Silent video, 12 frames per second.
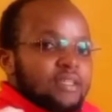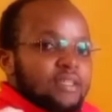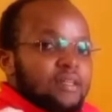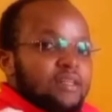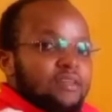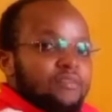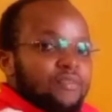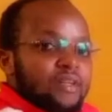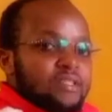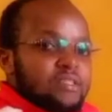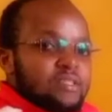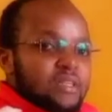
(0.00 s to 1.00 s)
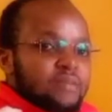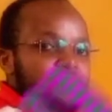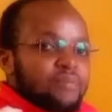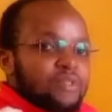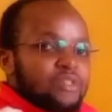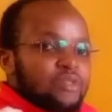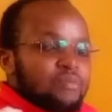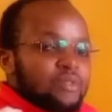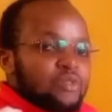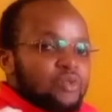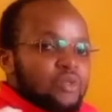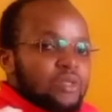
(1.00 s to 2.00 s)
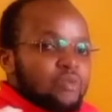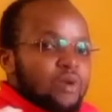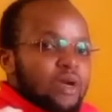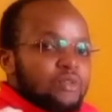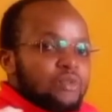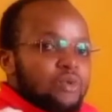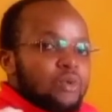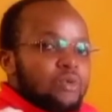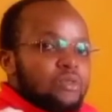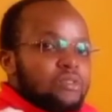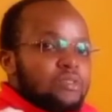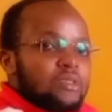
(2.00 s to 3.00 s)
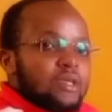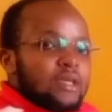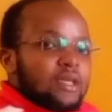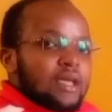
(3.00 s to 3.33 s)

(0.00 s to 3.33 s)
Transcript: the difference in pitch between one note